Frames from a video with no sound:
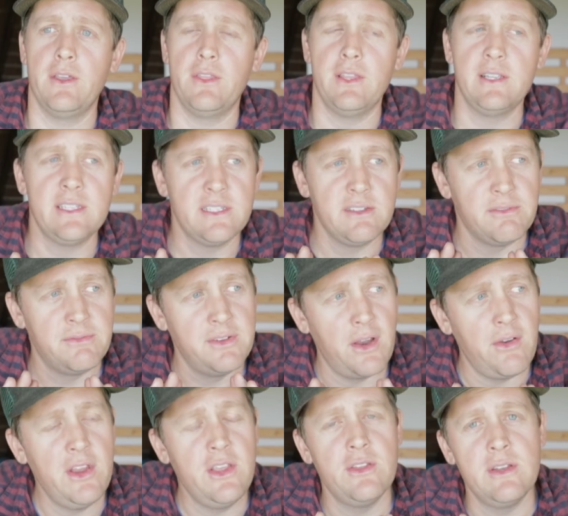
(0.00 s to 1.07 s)
this is a
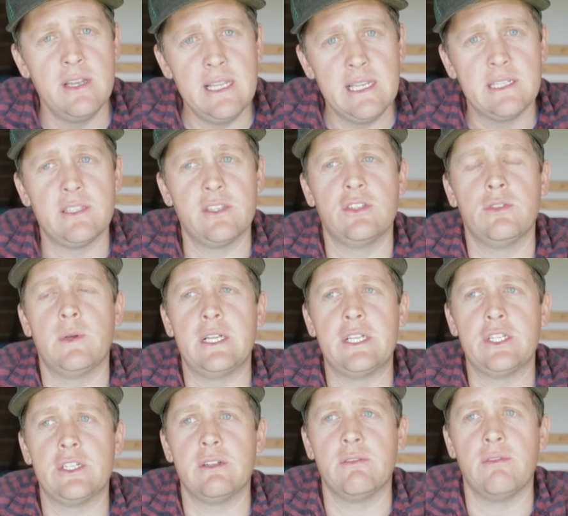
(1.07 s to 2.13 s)
very unique
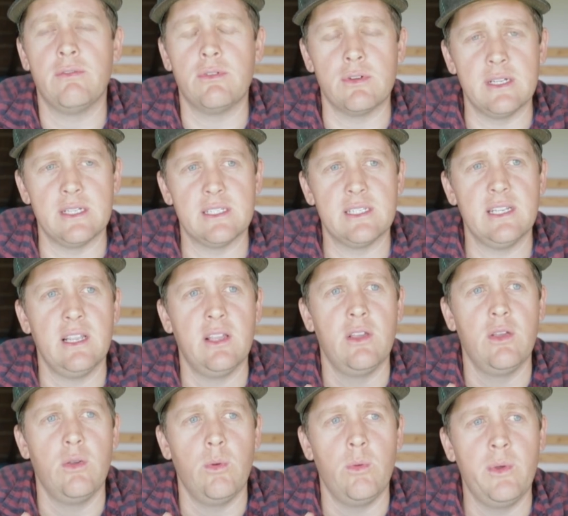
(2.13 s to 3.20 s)
situation for us.
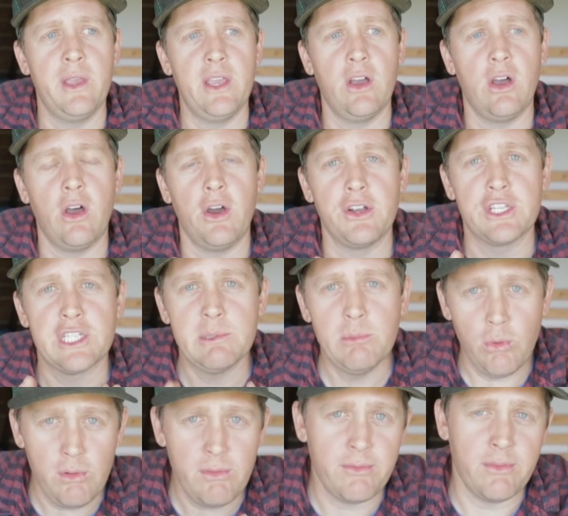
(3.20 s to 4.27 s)
We are on a
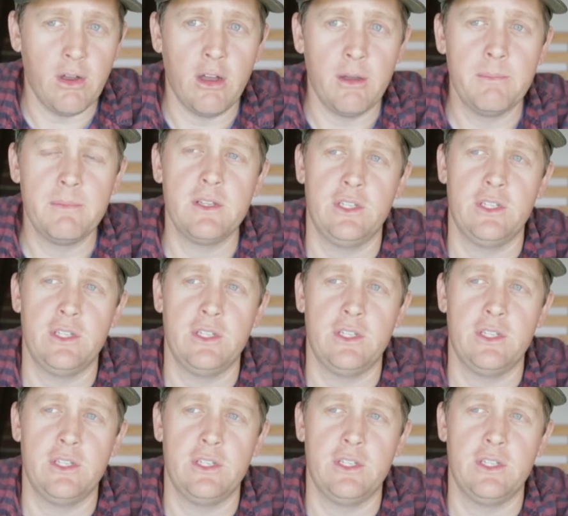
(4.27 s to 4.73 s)
small farm